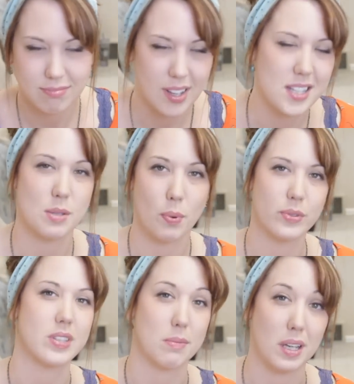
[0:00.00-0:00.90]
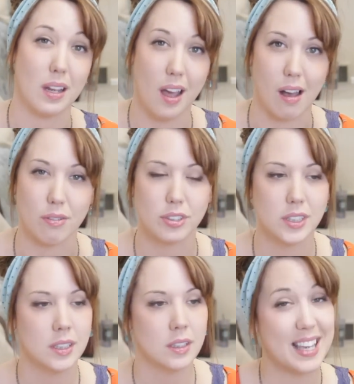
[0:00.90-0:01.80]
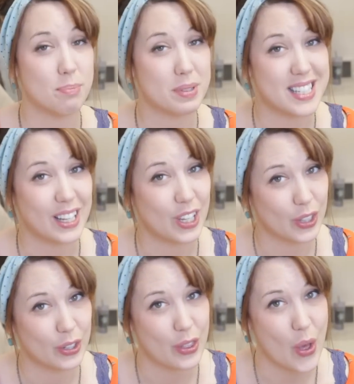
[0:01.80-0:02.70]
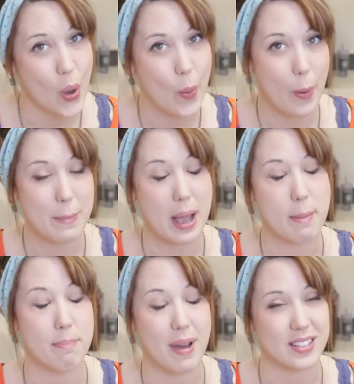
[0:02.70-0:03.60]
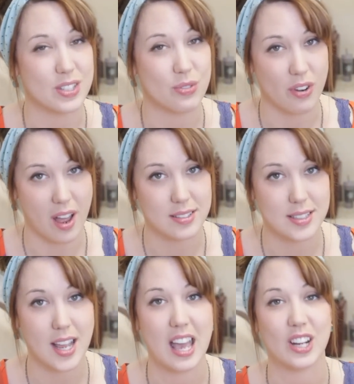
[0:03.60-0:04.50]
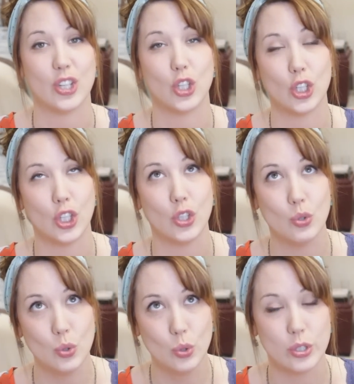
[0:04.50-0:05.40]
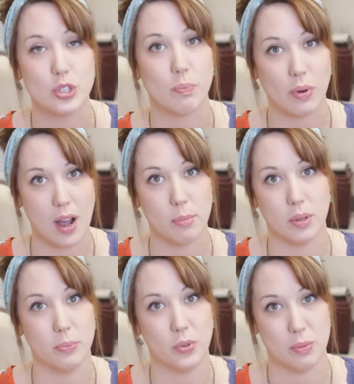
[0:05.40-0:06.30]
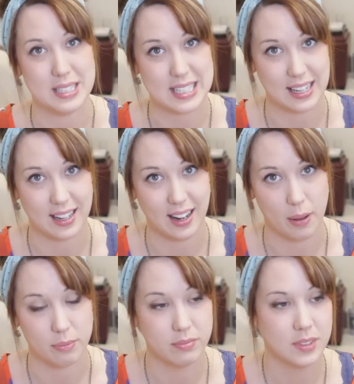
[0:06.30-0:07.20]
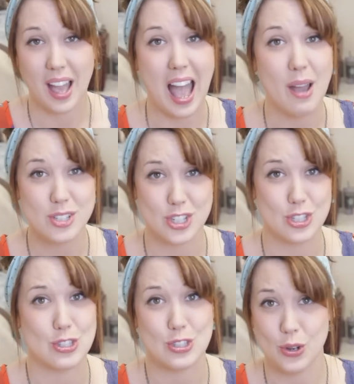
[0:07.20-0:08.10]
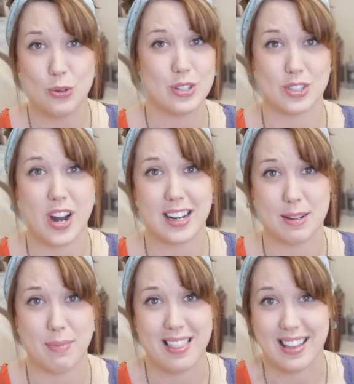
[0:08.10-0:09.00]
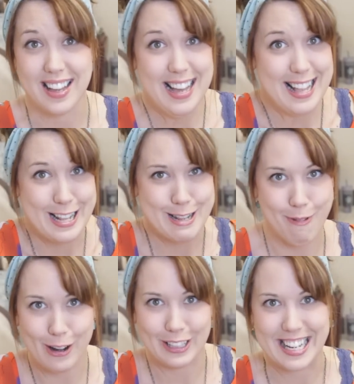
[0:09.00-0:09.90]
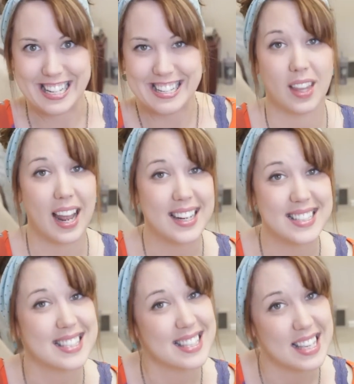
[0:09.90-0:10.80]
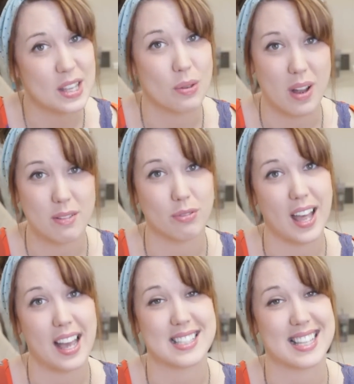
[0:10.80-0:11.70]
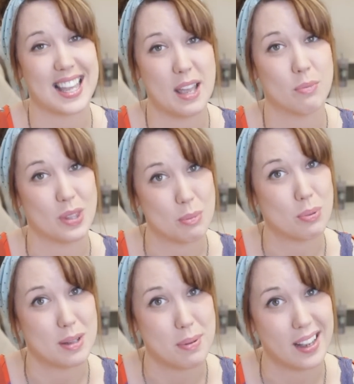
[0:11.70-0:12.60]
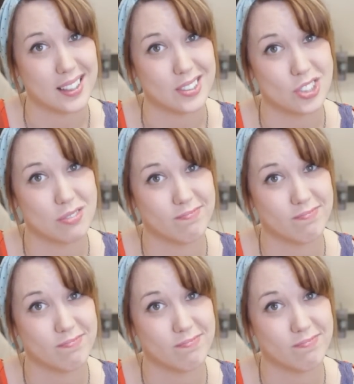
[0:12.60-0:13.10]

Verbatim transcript: I suppose can be enough. In particular though, my best friend had a huge problem with me dating him. I was just so distracted by the sparklies that I didn't see the red flags that came with the pretty package.